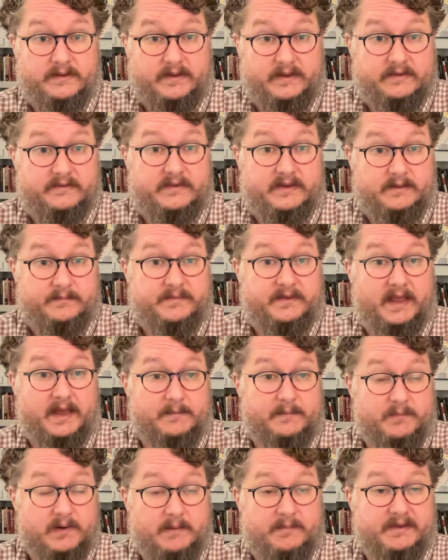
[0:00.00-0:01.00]
it seems
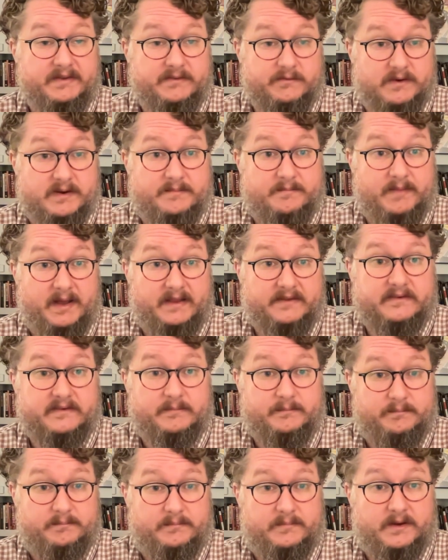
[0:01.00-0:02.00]
like premise three
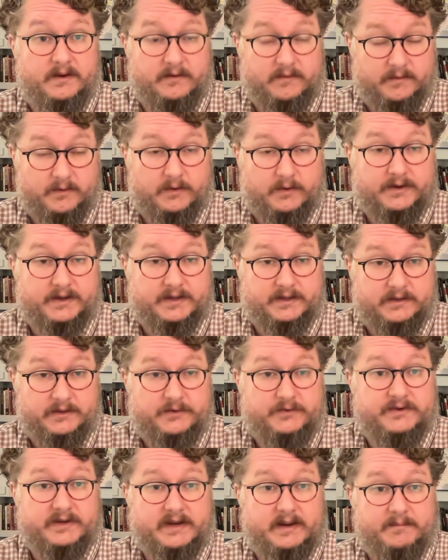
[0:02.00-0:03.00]
must, or, or
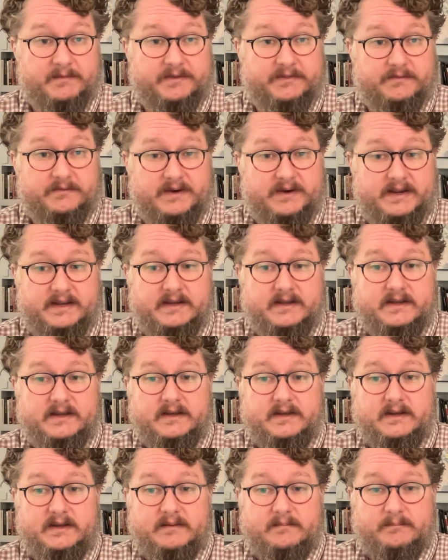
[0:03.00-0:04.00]
conclusion number three,
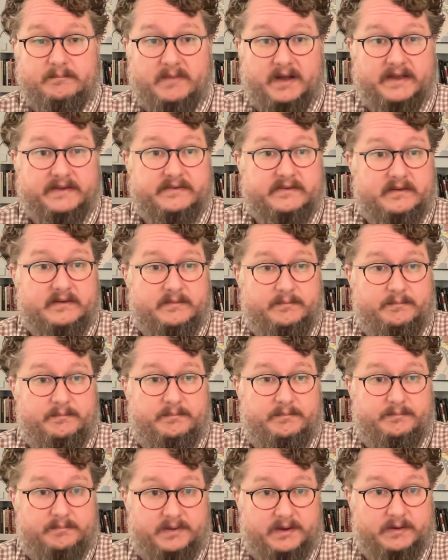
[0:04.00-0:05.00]
must
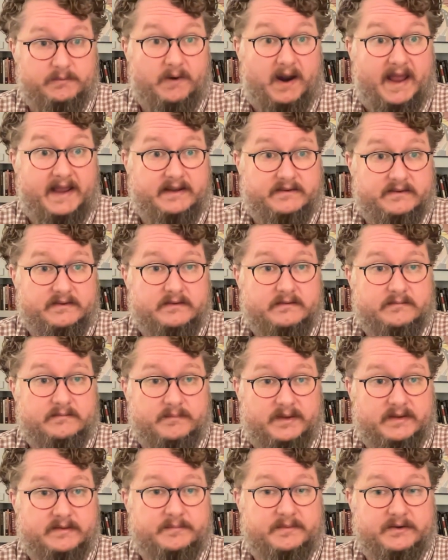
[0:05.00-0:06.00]
be right,
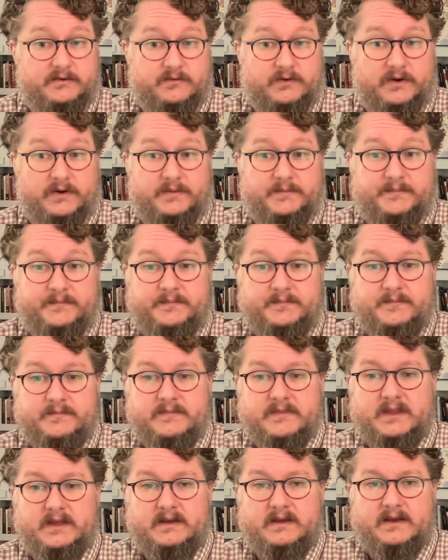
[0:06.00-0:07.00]
must be true.
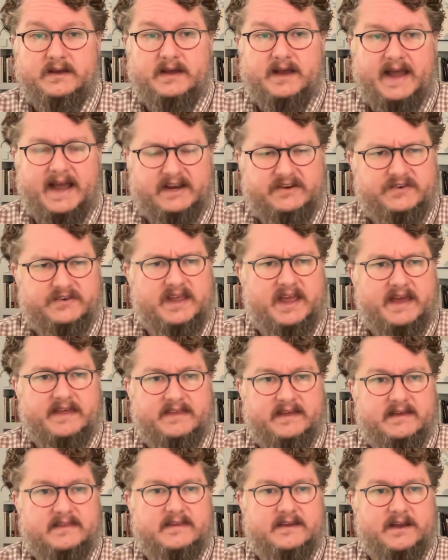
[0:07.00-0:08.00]
Actually, I
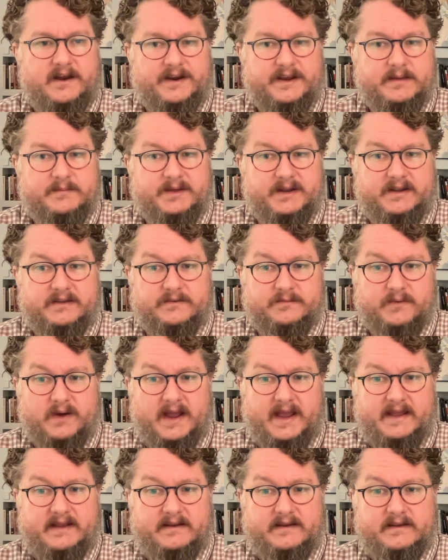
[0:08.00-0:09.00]
think the argument is
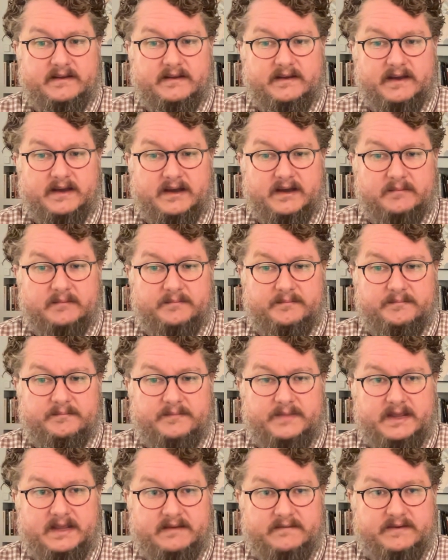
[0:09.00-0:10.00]
right
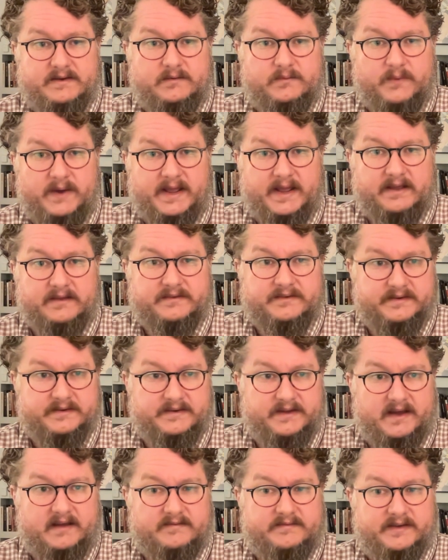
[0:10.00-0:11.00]
um, even whales
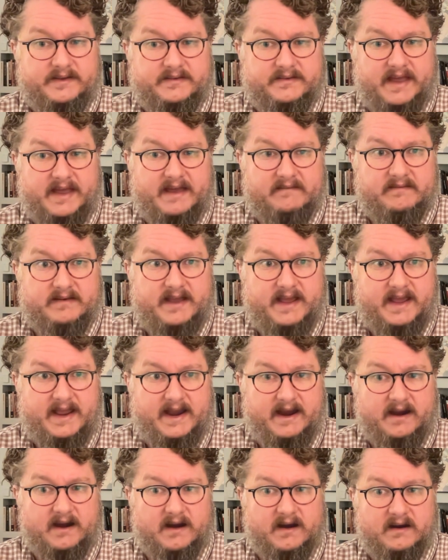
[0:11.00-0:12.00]
and dolphins have
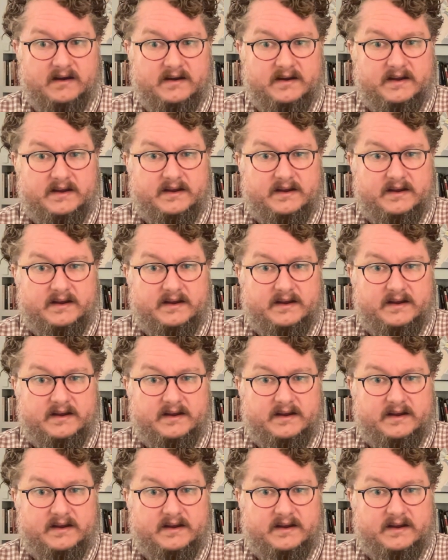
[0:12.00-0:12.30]
hair,